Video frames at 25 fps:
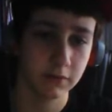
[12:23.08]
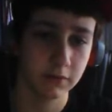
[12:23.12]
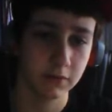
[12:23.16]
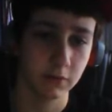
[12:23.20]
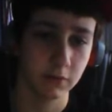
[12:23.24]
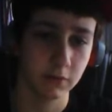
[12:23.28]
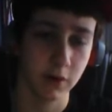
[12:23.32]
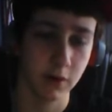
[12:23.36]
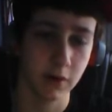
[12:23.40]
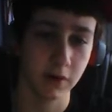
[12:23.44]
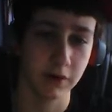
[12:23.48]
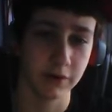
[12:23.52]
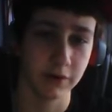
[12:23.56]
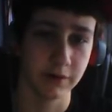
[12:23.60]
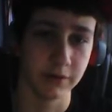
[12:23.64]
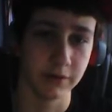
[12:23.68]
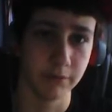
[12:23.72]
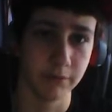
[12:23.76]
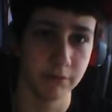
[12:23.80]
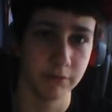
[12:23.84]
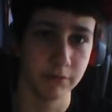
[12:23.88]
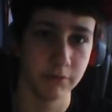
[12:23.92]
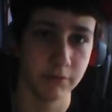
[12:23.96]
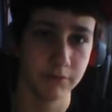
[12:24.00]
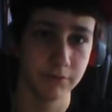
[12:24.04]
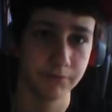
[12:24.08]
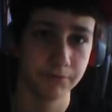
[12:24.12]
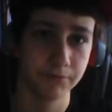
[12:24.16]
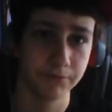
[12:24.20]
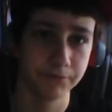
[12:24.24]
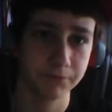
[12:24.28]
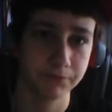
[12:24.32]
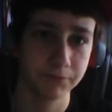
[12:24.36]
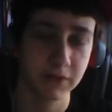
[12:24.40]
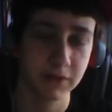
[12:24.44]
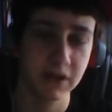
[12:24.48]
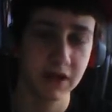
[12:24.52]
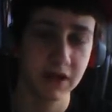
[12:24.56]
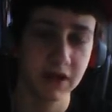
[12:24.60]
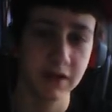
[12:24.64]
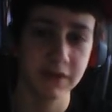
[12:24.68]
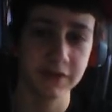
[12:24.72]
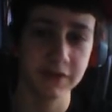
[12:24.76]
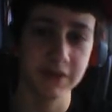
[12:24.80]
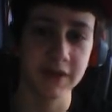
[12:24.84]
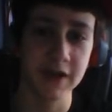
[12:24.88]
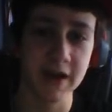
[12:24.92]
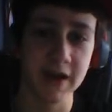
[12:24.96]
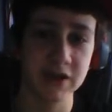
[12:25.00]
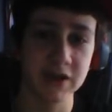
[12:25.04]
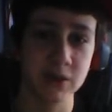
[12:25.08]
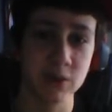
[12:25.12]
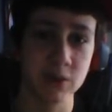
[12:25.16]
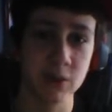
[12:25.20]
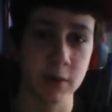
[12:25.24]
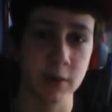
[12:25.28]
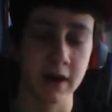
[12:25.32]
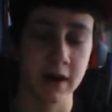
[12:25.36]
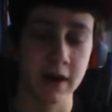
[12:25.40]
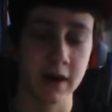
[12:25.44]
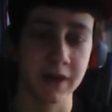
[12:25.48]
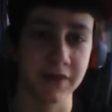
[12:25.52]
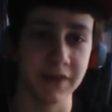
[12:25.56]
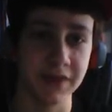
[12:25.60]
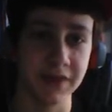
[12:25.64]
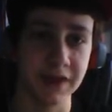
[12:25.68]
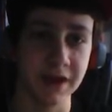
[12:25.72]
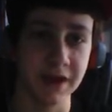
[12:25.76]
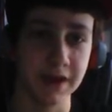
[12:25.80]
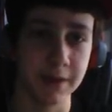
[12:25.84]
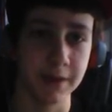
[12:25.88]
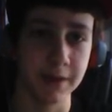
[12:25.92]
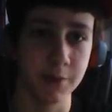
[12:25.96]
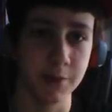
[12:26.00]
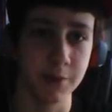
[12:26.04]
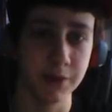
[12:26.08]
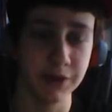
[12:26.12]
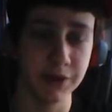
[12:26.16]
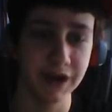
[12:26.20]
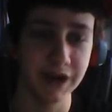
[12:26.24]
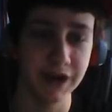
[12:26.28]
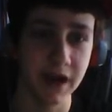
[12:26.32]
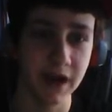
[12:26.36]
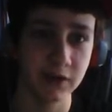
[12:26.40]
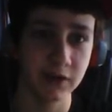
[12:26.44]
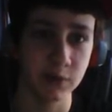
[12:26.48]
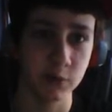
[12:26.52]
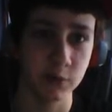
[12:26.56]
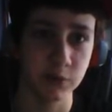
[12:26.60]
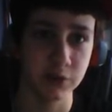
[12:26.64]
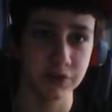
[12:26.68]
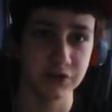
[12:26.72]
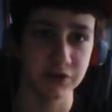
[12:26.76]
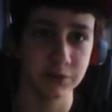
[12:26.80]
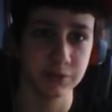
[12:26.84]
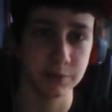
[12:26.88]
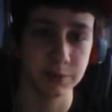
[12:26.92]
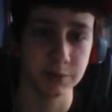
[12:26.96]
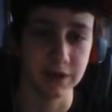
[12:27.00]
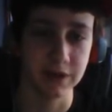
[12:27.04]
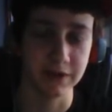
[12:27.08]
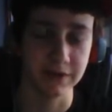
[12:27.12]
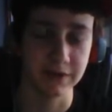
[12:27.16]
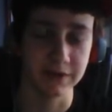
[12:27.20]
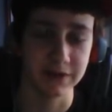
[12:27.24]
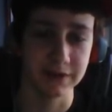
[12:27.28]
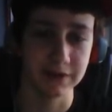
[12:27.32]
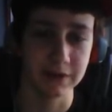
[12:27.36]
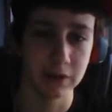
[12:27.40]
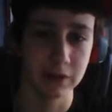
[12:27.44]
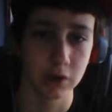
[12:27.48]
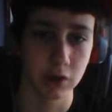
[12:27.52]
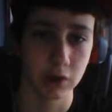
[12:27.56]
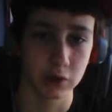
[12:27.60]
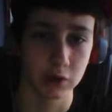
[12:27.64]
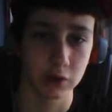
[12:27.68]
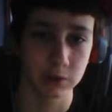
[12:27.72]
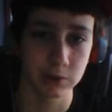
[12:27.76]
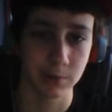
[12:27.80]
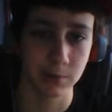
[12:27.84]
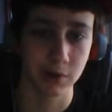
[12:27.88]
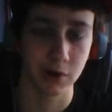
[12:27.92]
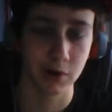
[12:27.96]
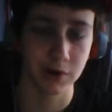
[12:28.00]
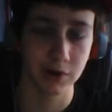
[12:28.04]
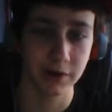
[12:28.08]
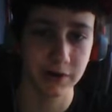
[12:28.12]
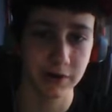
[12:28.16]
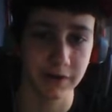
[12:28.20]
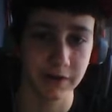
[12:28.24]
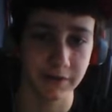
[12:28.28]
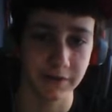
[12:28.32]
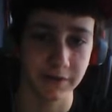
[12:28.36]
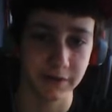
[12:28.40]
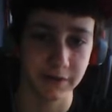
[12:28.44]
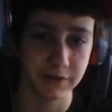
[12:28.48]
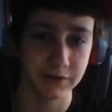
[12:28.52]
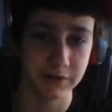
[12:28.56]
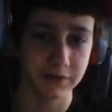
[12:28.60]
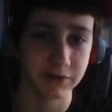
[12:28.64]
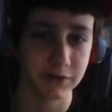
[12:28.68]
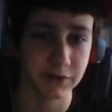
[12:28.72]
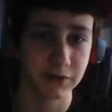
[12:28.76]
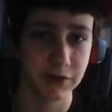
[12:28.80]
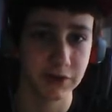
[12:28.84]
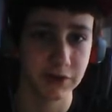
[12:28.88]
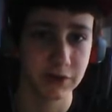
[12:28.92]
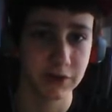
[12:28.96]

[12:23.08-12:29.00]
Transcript: Welcome. This is actually where I get the uh, Pokédex, which plays a large part in this